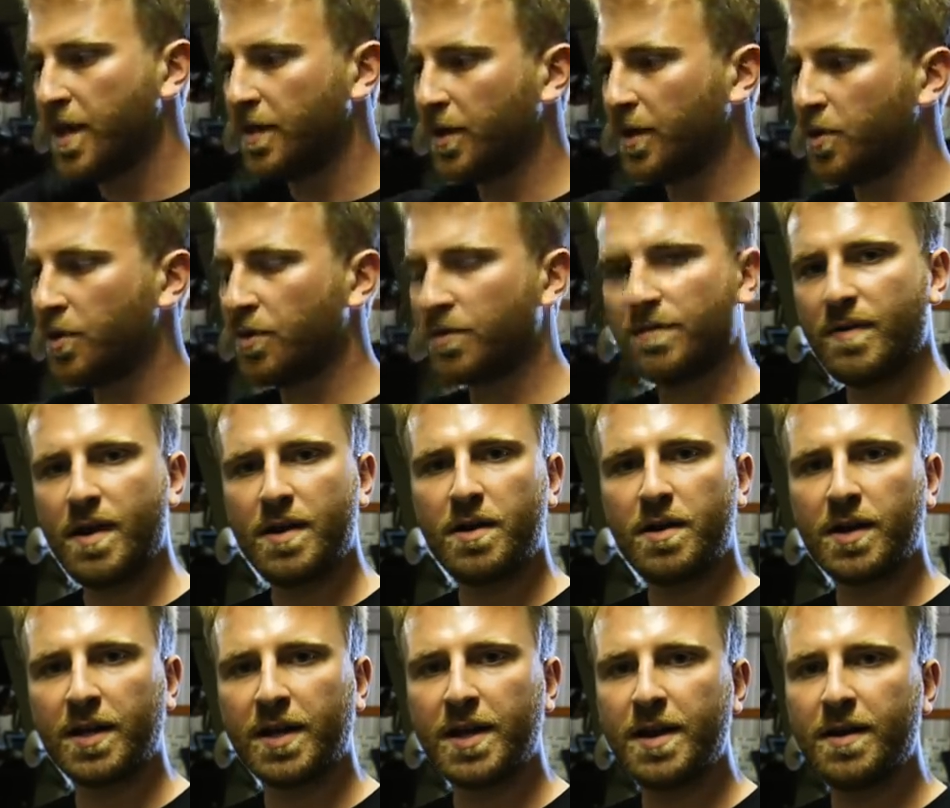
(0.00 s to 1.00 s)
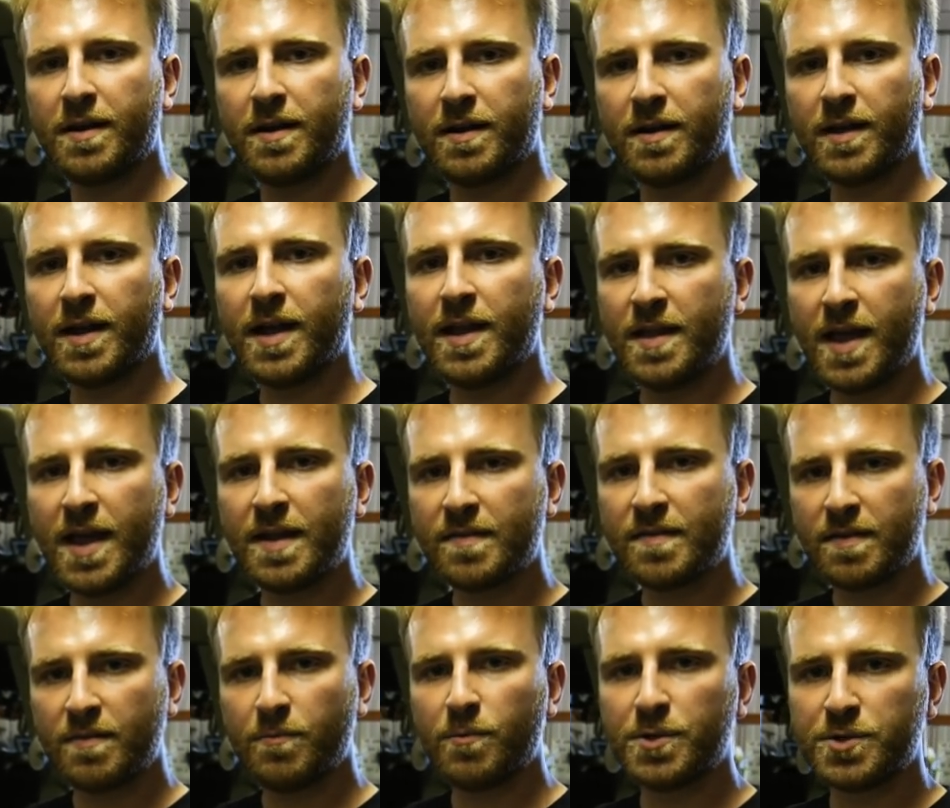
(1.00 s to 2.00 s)
that goes around on a gear, and
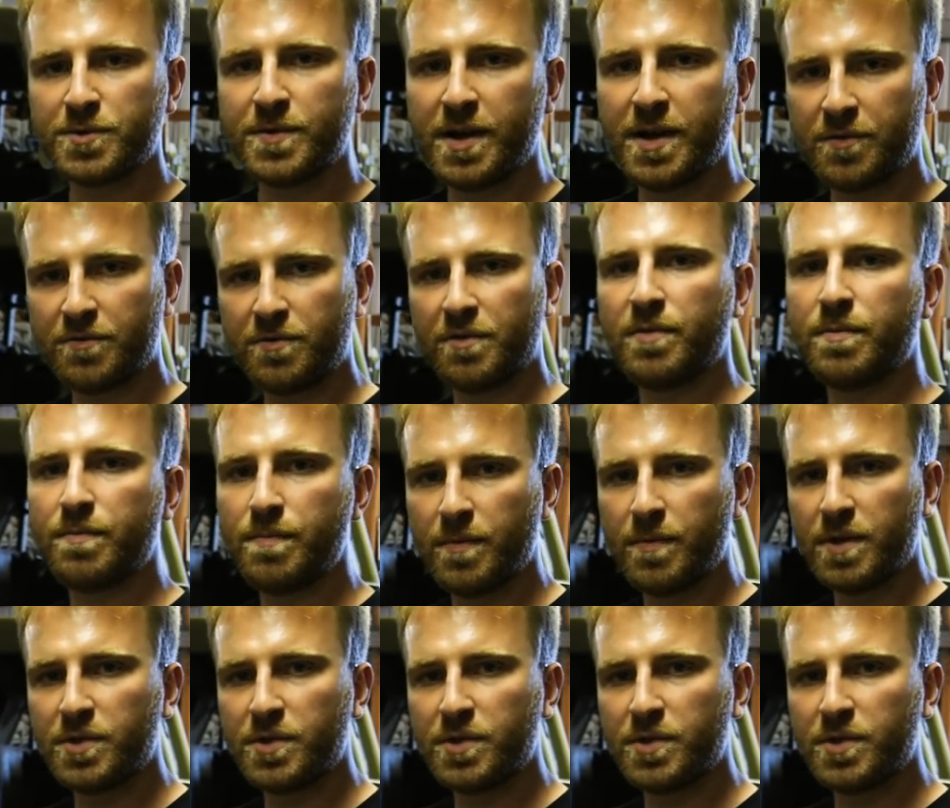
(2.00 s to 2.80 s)
that's what transfer the,